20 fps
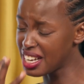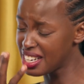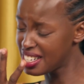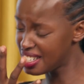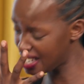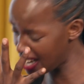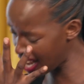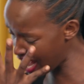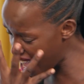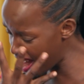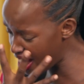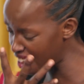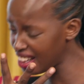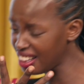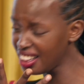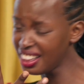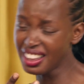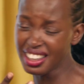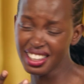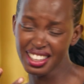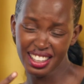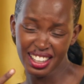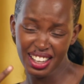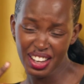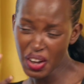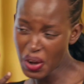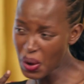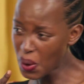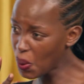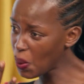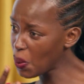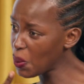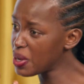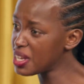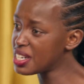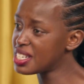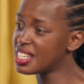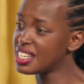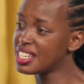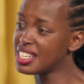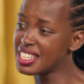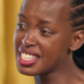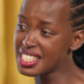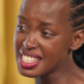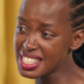You can tell who it is.